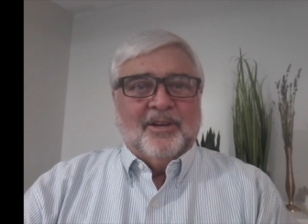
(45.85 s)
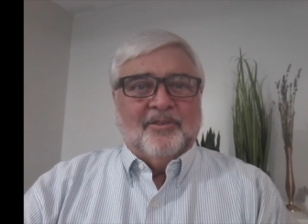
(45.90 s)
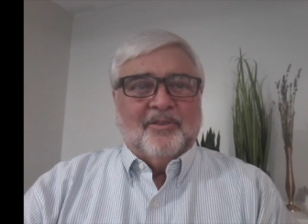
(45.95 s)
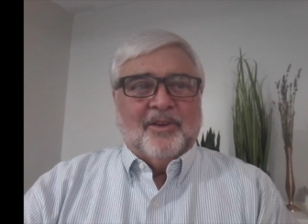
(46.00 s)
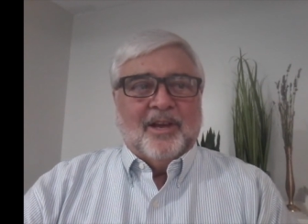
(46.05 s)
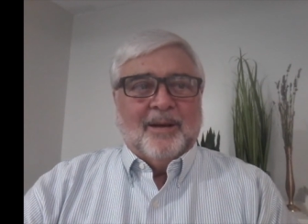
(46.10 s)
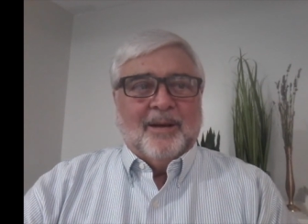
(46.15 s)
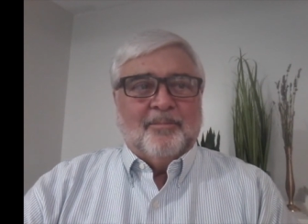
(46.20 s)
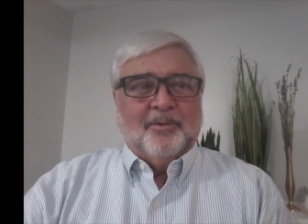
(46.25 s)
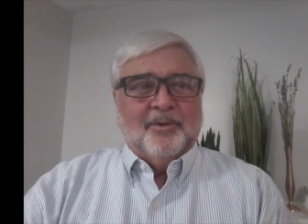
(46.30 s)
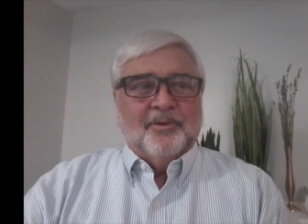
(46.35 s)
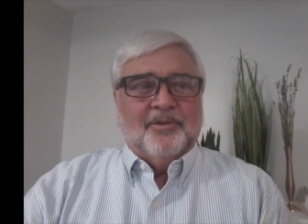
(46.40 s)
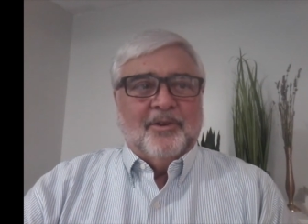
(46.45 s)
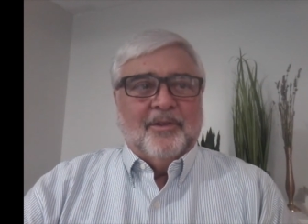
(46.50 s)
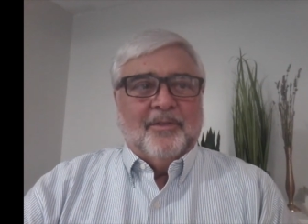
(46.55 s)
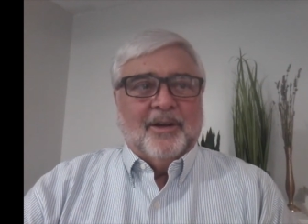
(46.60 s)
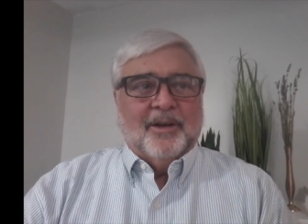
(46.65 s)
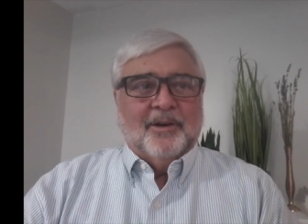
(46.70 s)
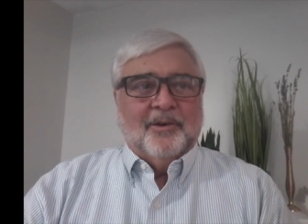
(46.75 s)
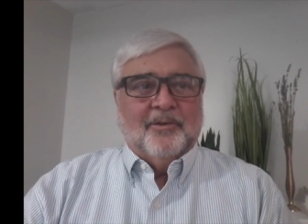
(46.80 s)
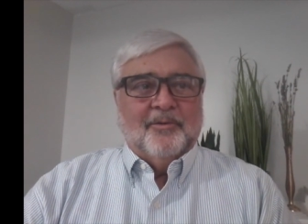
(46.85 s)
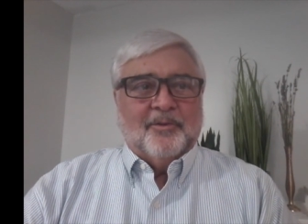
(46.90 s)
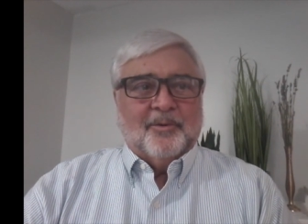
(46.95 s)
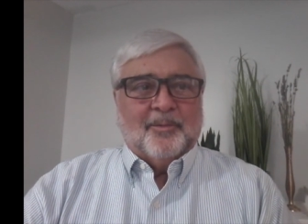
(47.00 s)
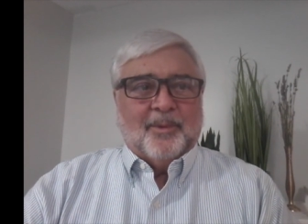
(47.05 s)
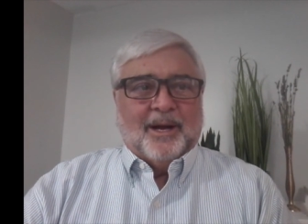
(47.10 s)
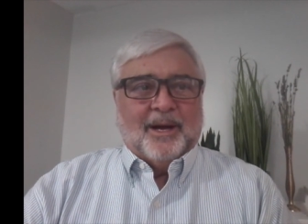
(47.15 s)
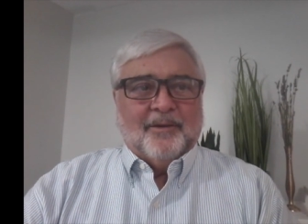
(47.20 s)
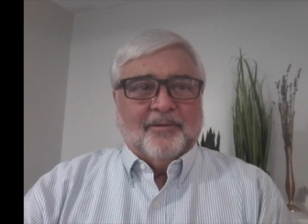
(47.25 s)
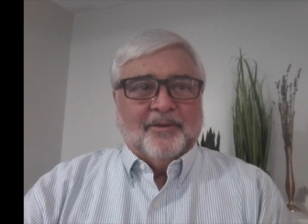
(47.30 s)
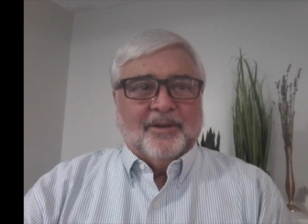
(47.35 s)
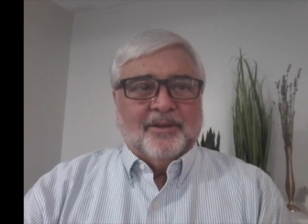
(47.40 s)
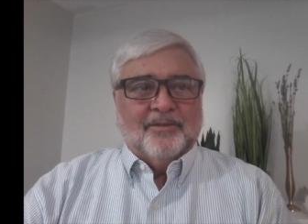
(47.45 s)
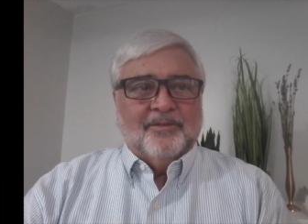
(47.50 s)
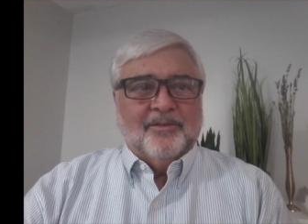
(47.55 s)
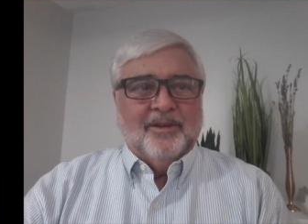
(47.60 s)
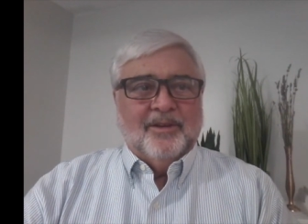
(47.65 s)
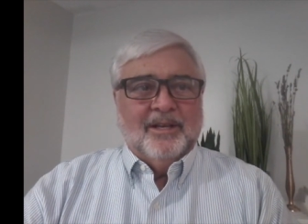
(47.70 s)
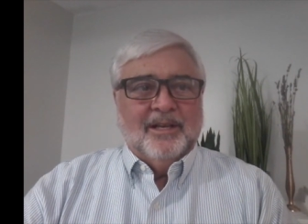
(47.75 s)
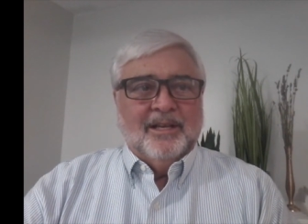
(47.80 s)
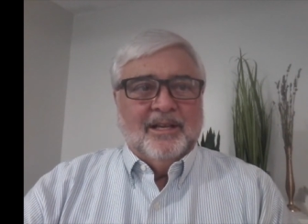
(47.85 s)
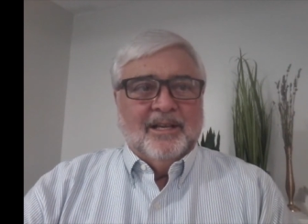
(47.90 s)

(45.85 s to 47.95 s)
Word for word: example to those around us.